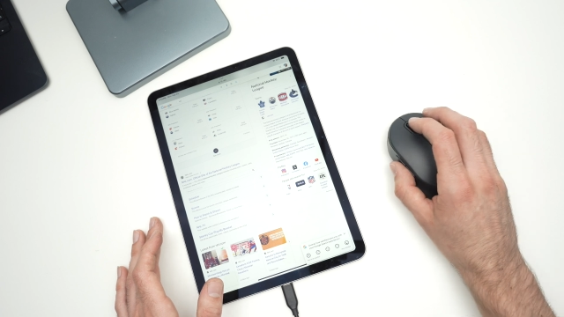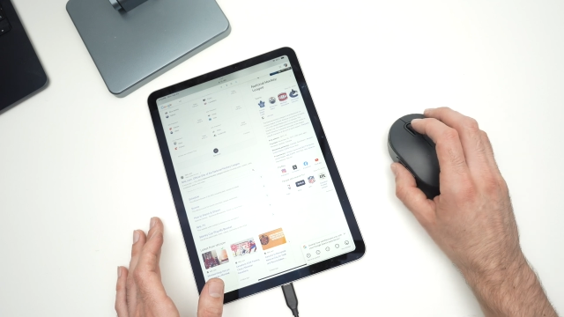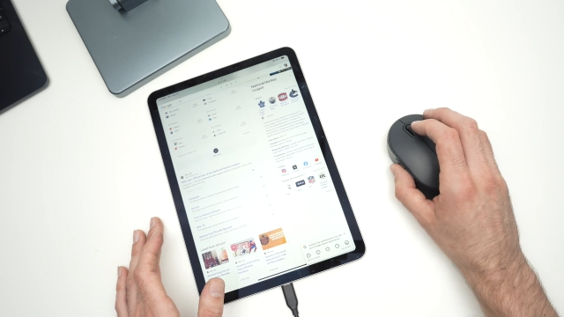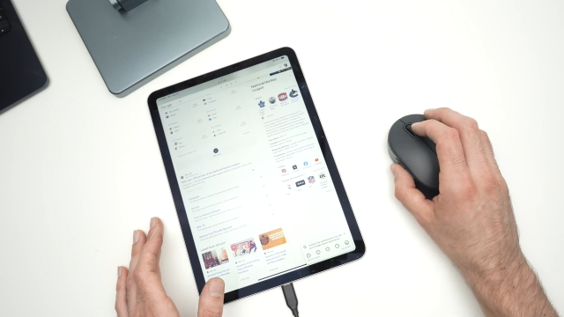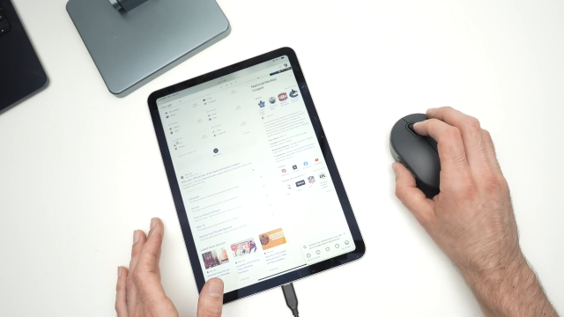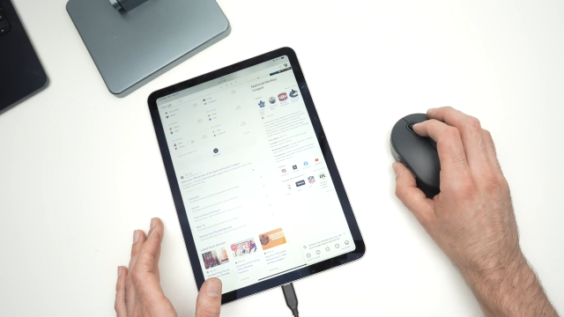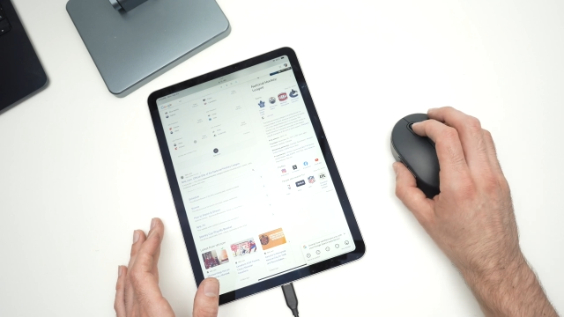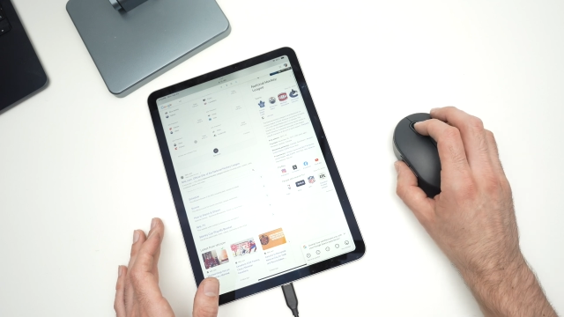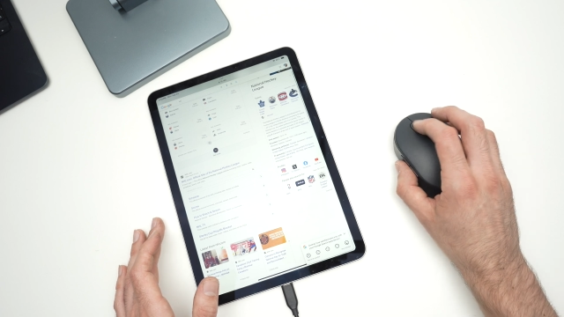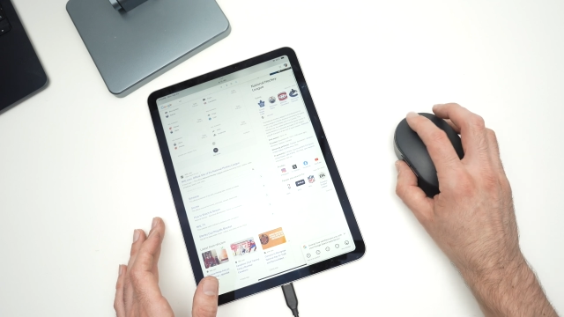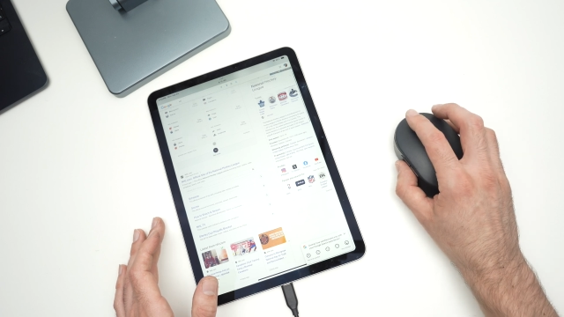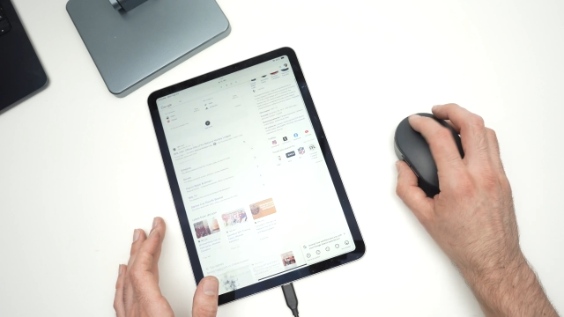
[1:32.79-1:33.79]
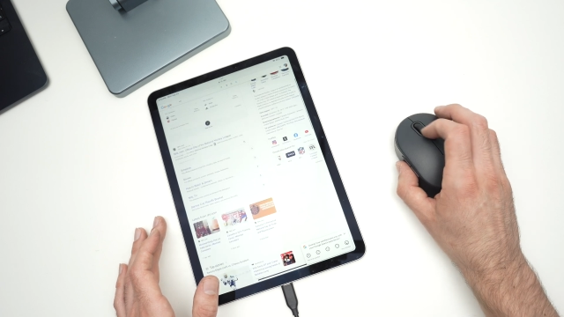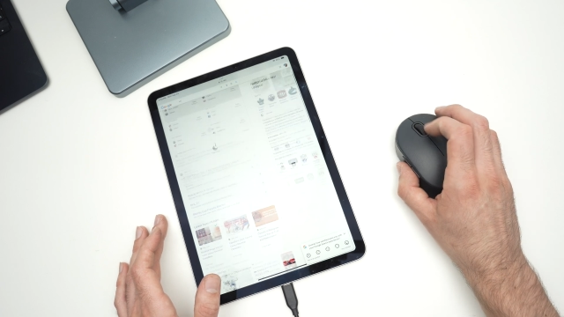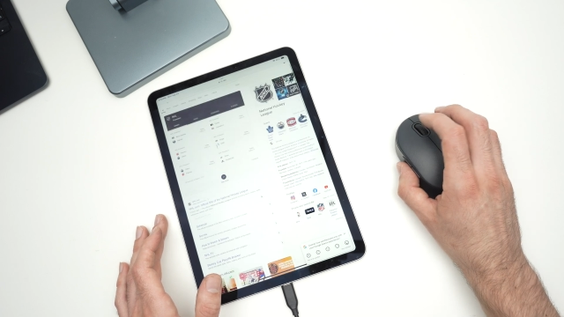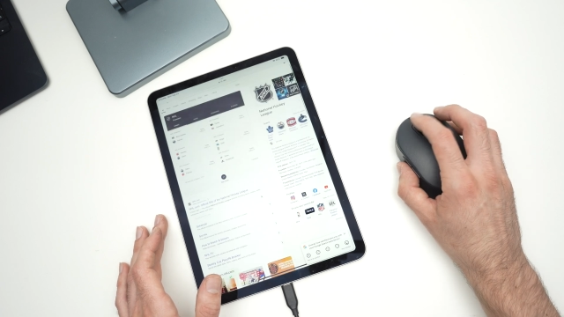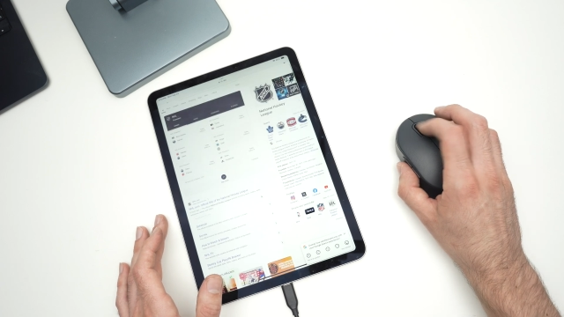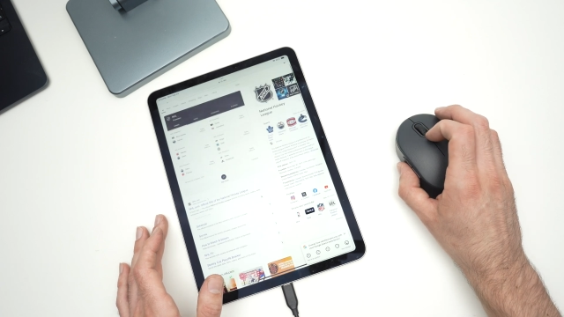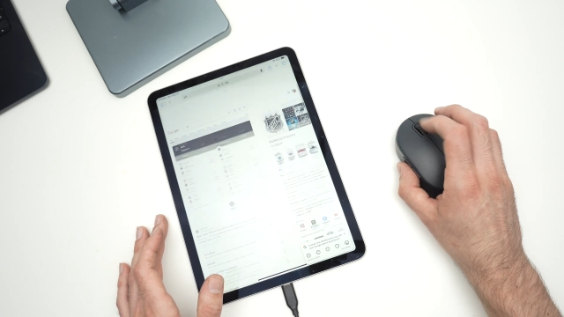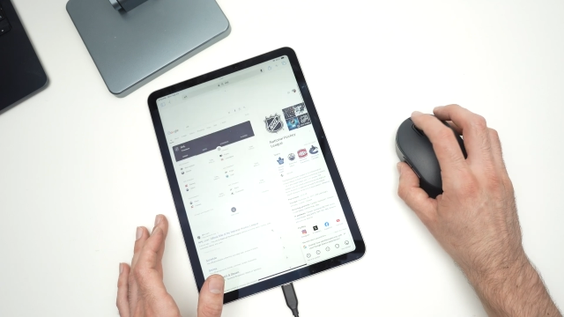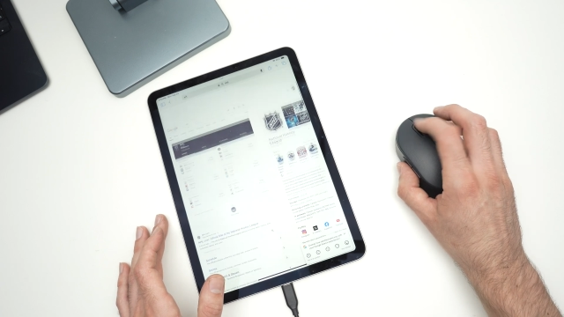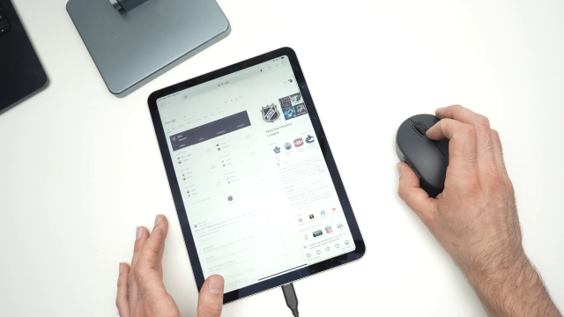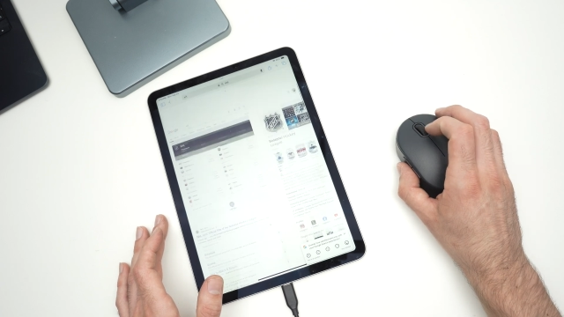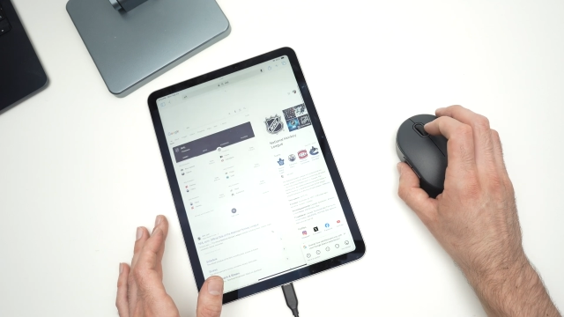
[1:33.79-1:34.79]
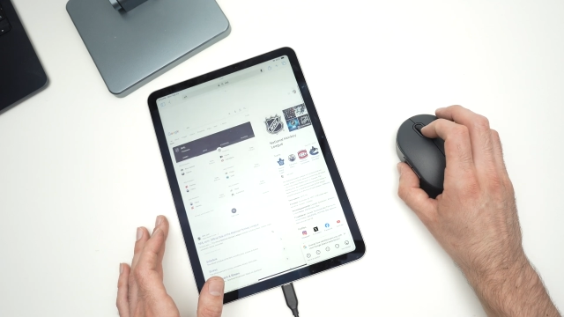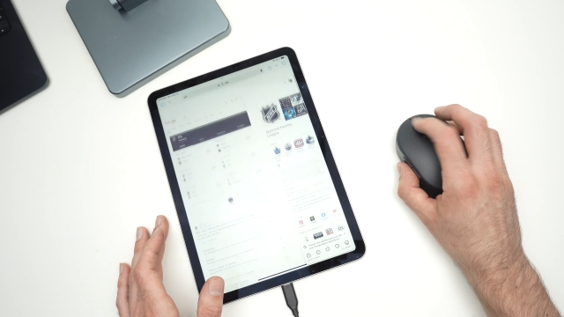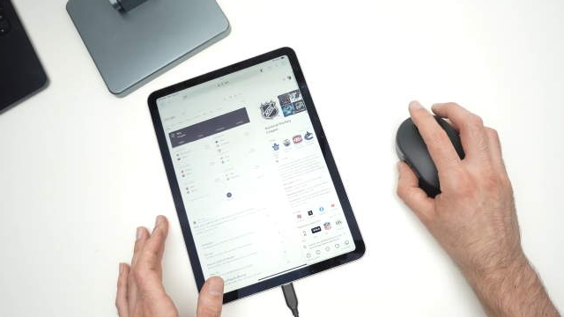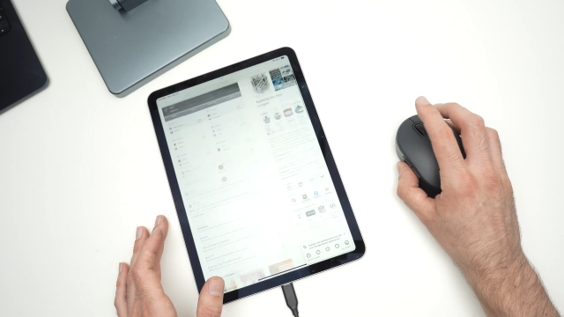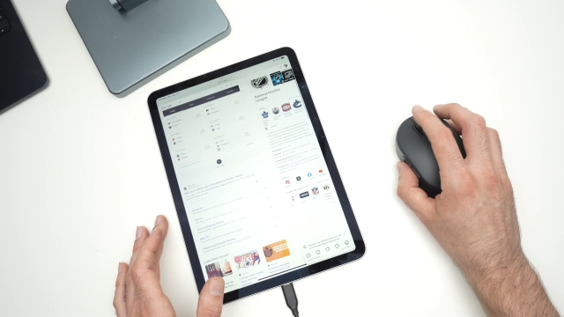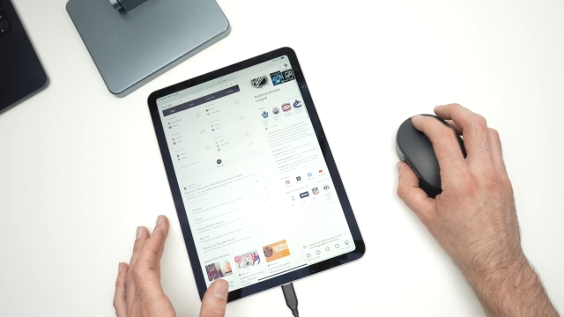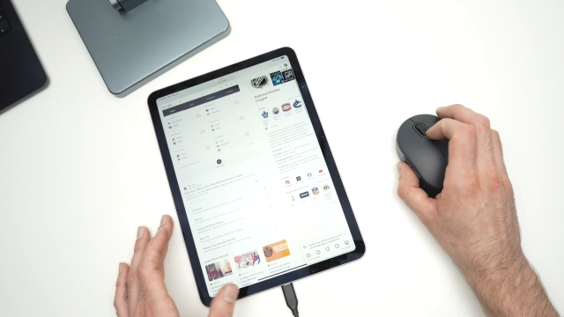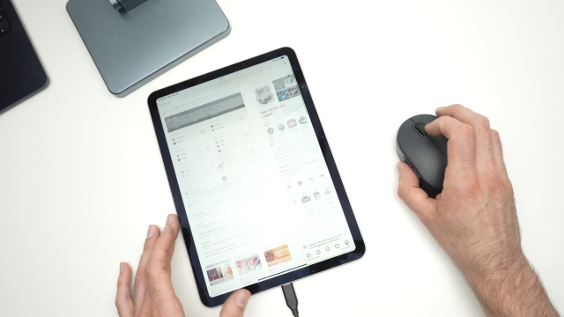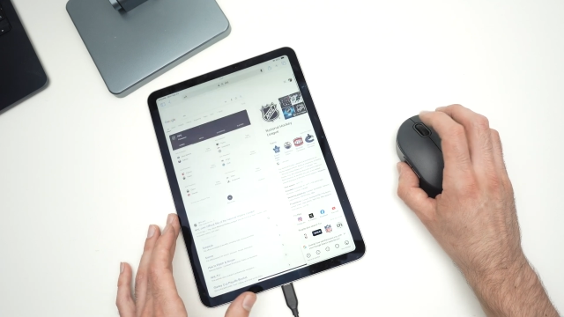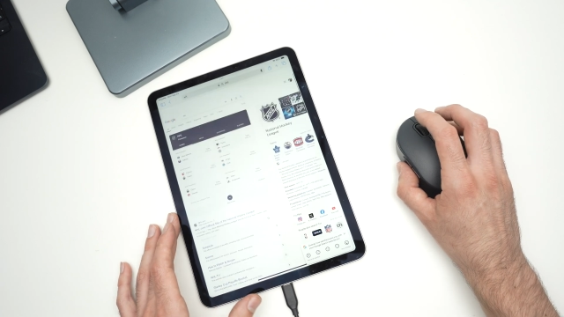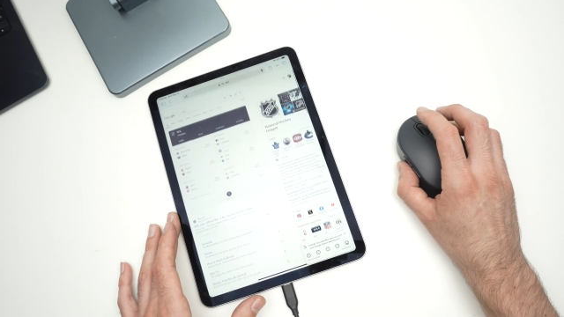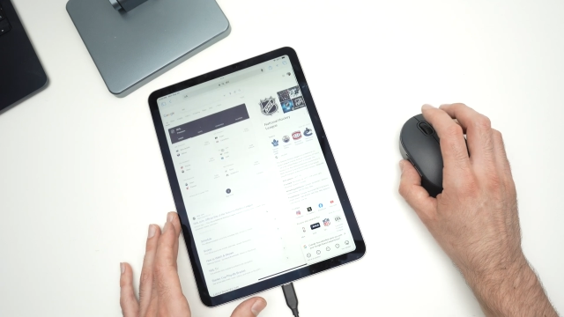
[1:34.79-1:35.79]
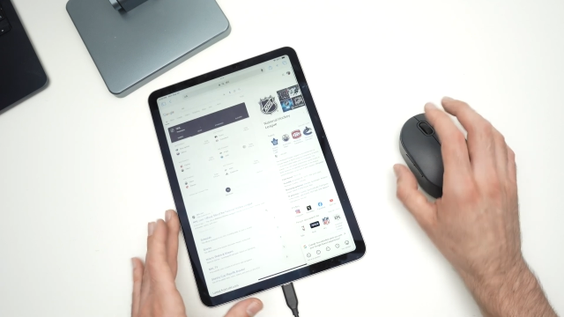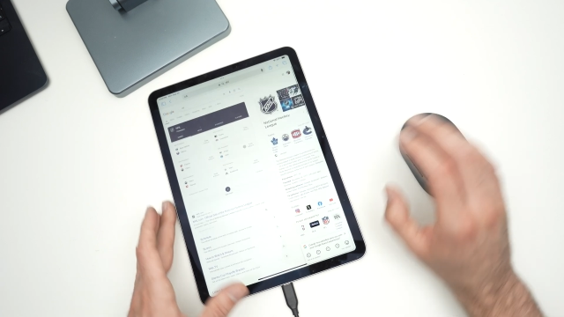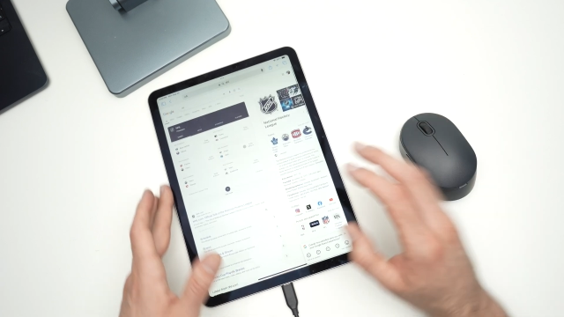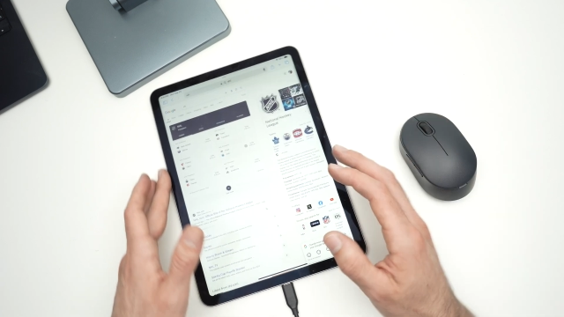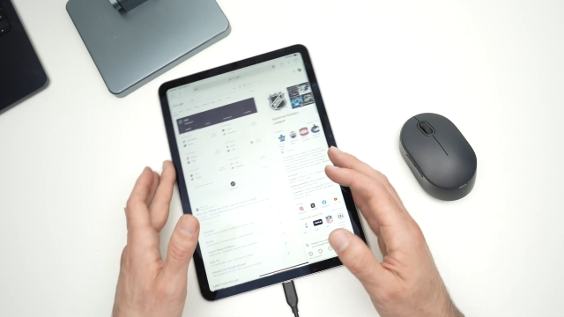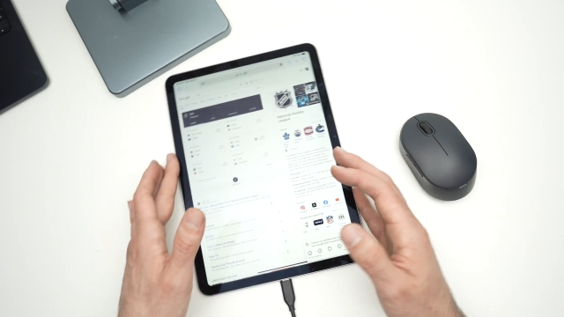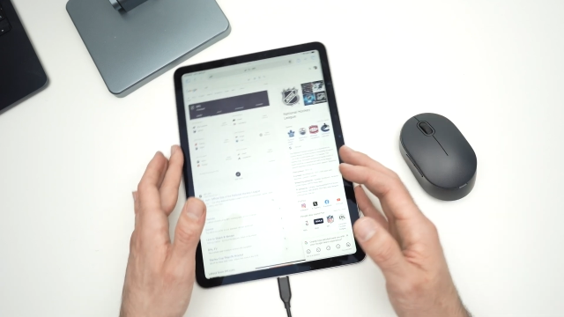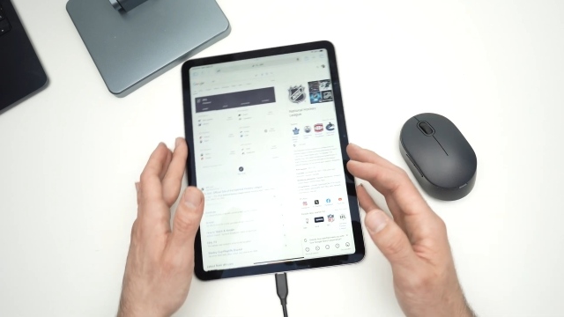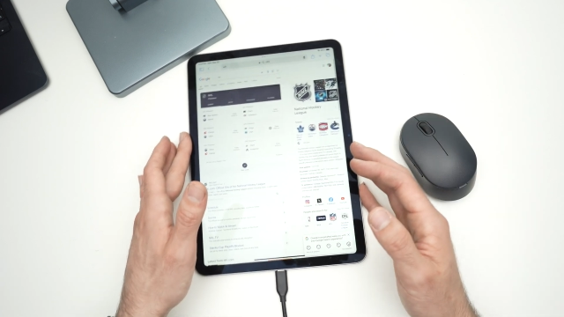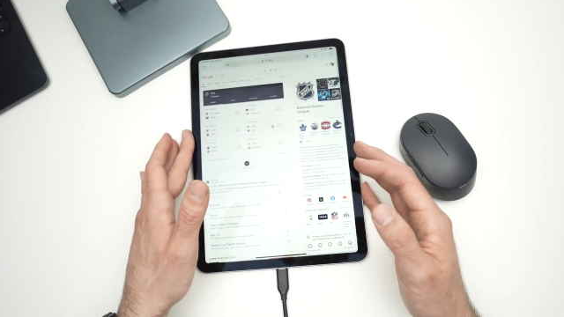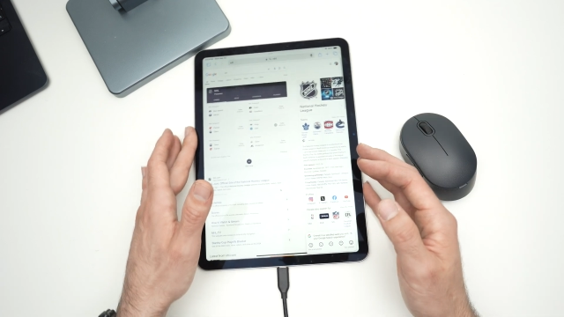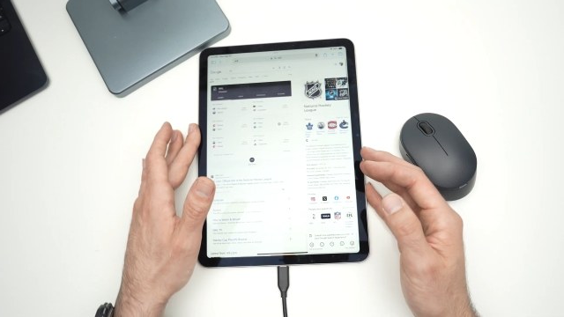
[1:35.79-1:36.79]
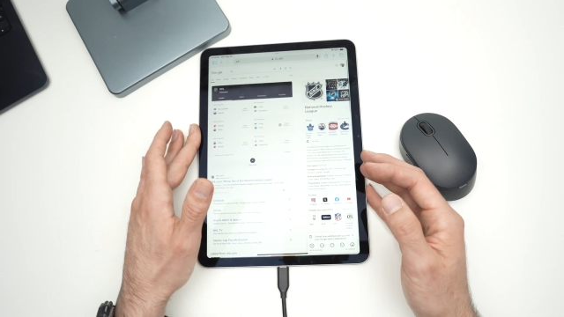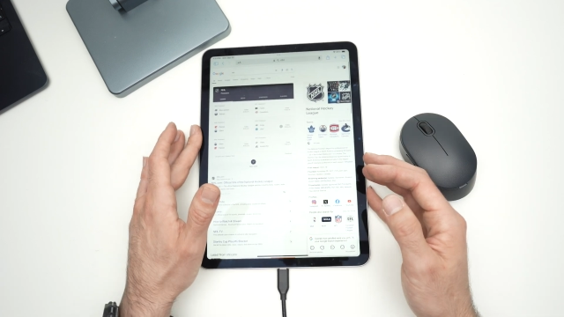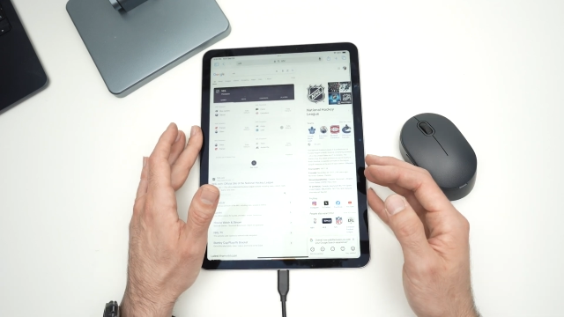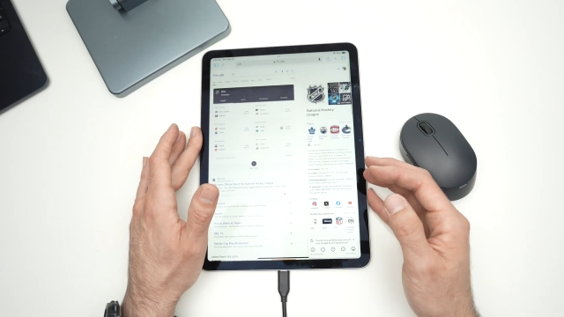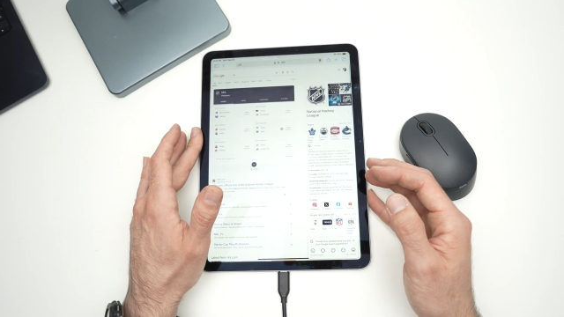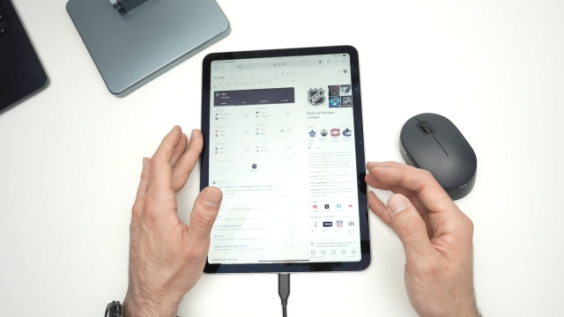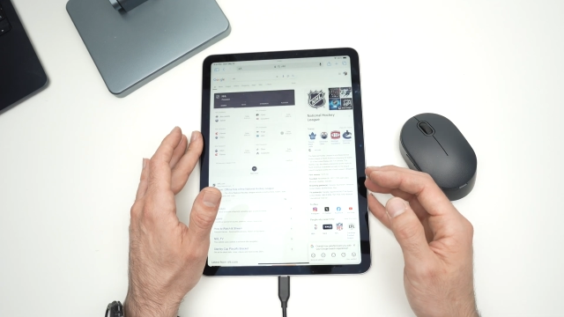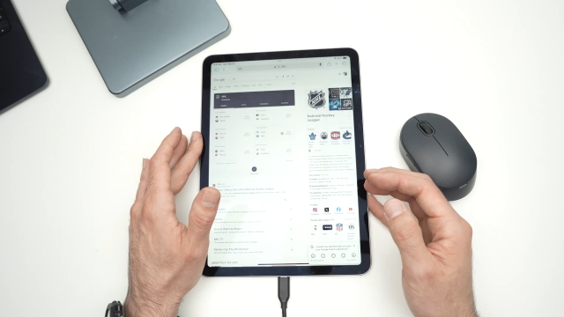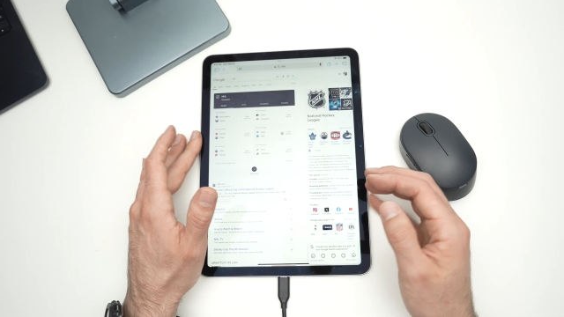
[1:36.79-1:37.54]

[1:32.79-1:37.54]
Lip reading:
No face is visible, so there are no lips to read.